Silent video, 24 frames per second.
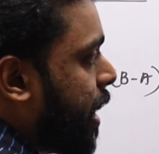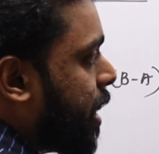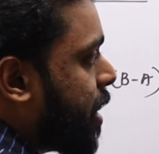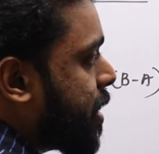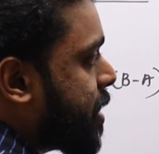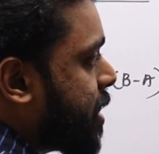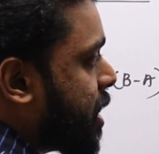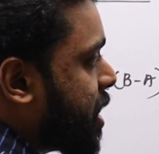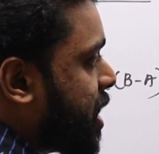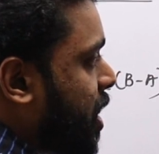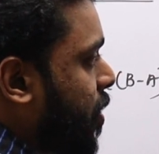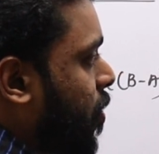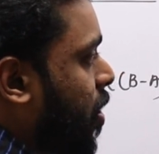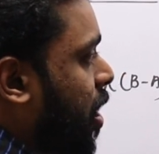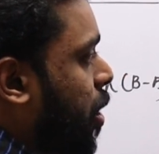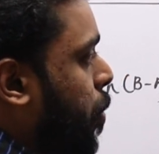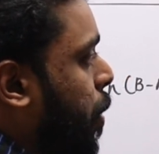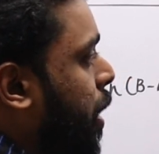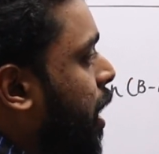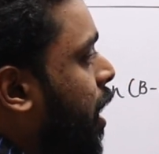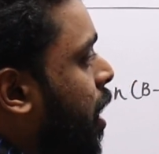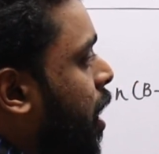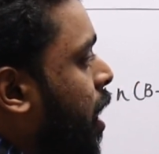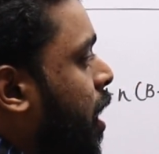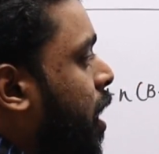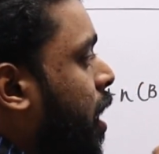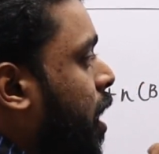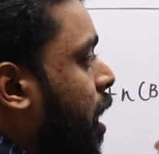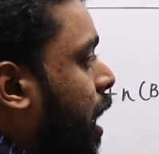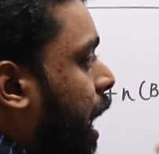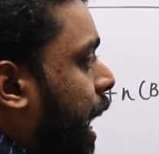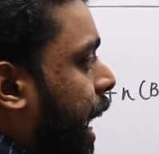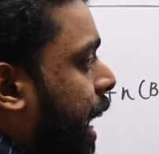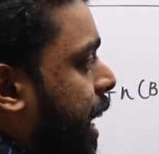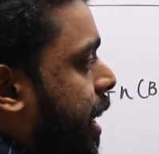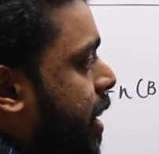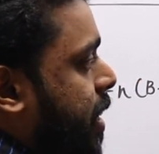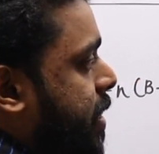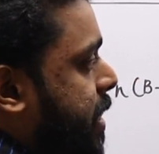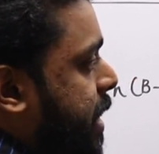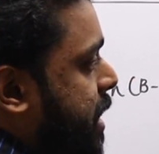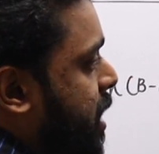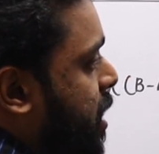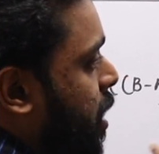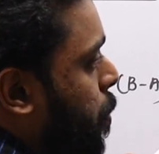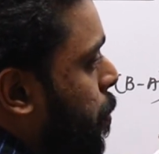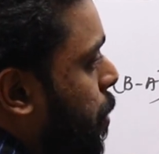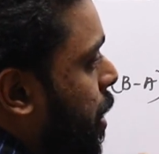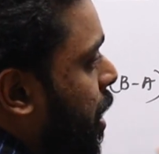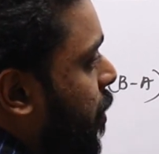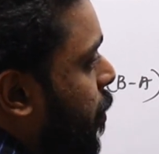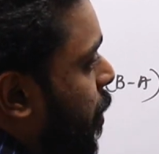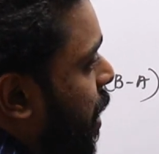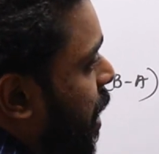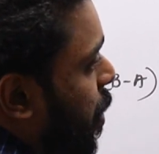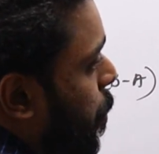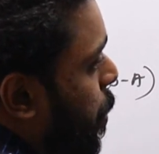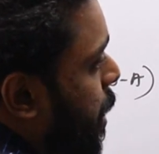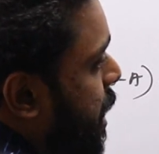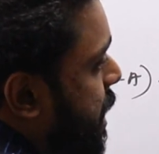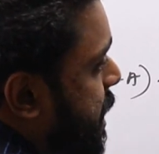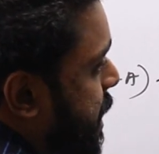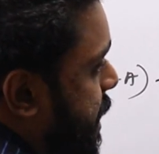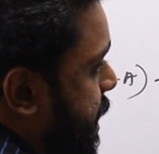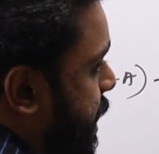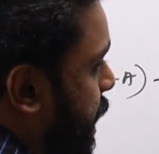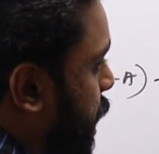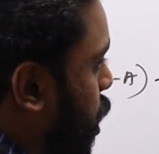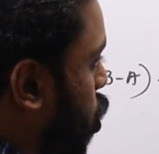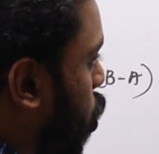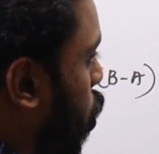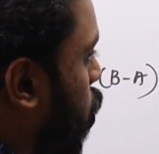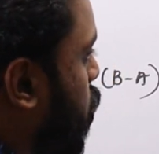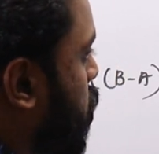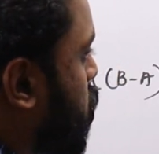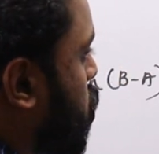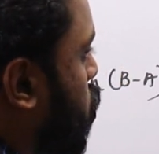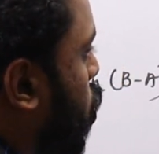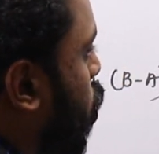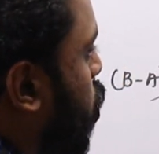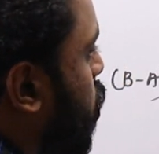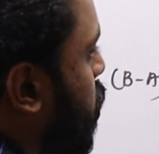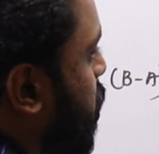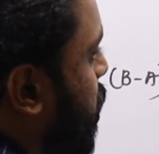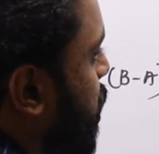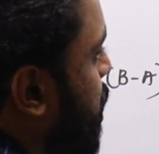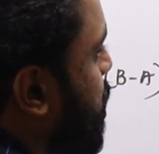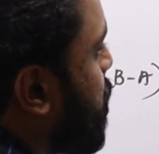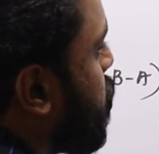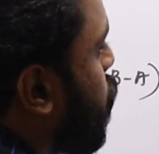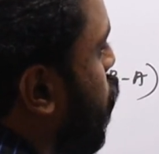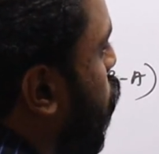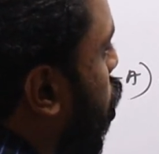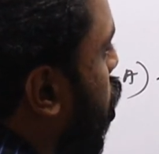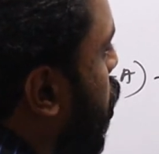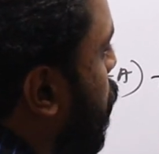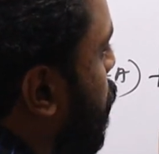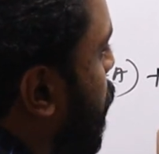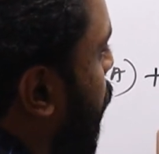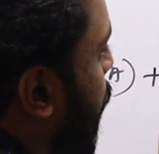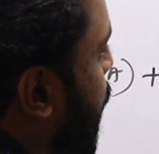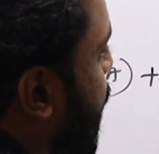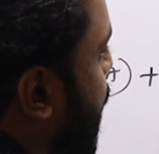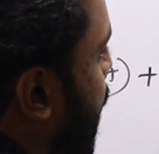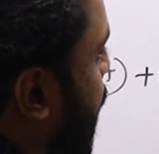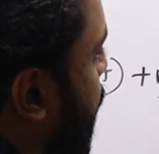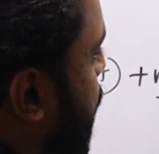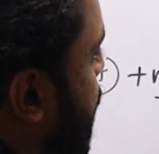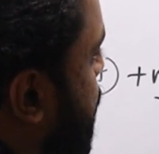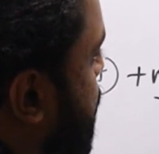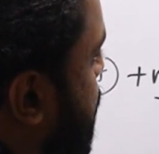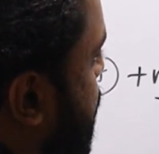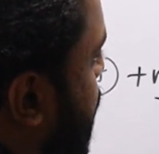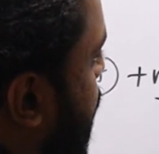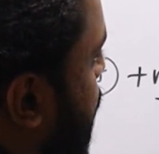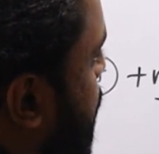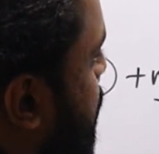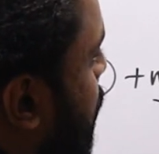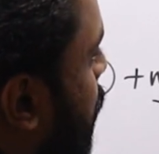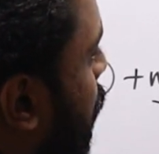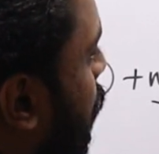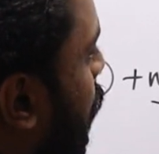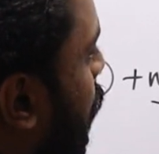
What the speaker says: intersection will be a intersection b will be 0. So this won't make any change.